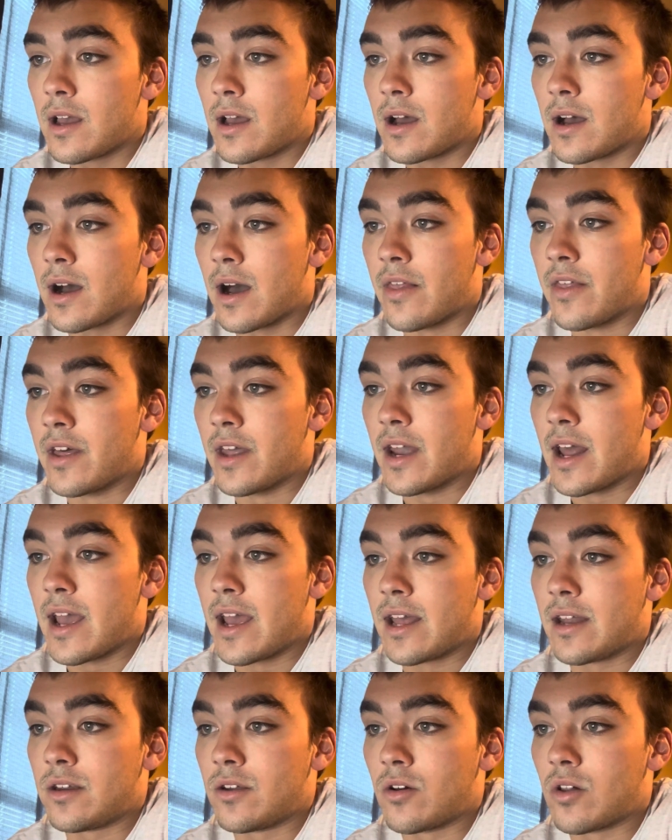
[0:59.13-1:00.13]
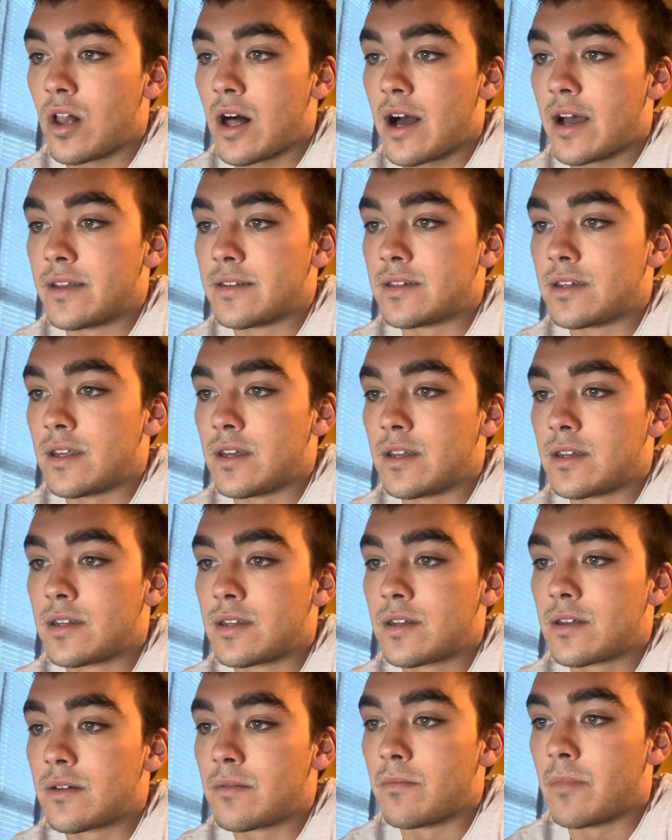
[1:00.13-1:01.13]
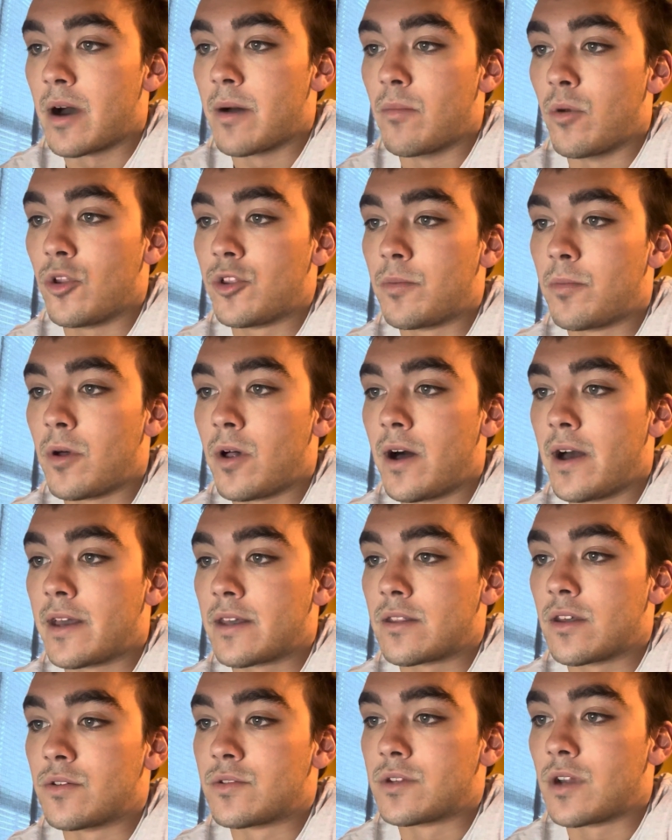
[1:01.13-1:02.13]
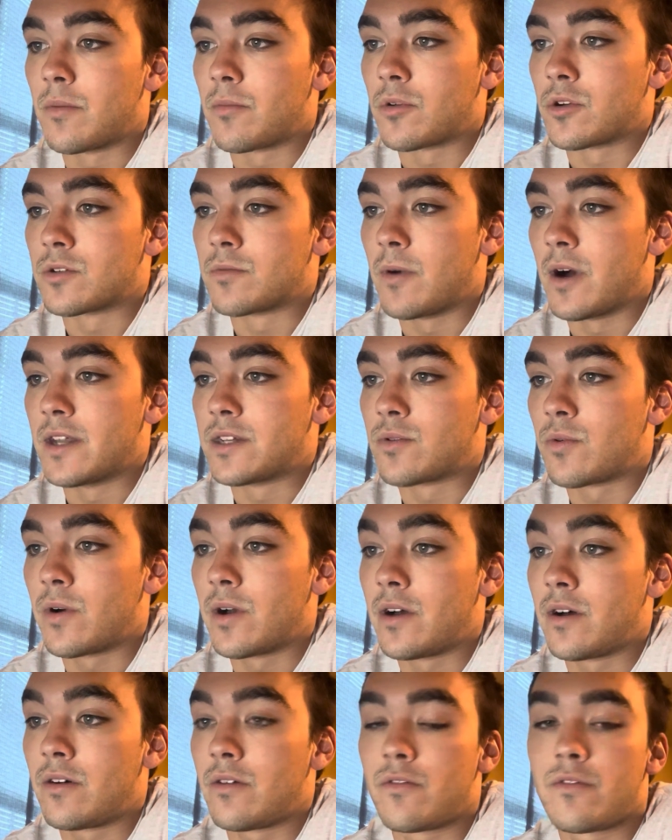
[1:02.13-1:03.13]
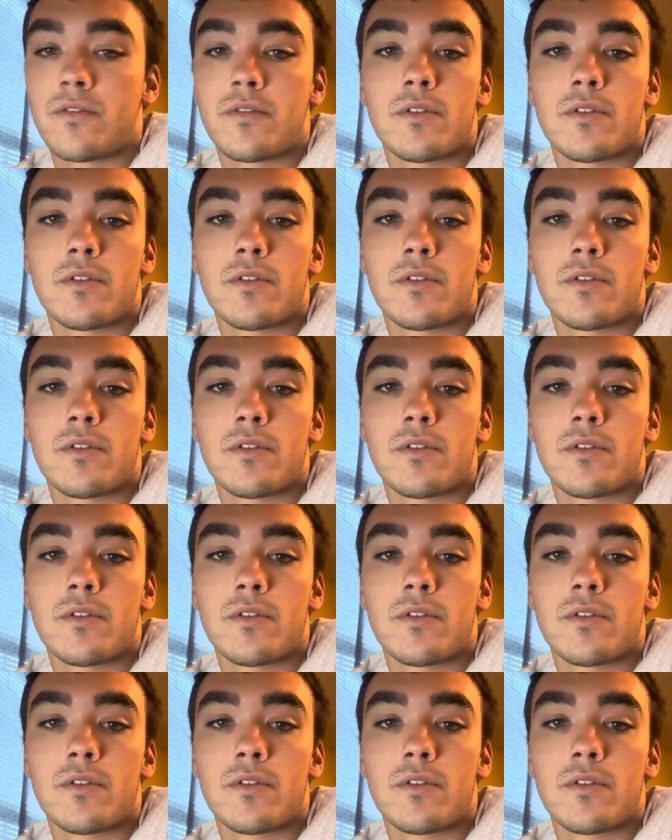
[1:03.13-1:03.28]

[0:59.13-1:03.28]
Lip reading: I then annualized it by multiplying those numbers by 12.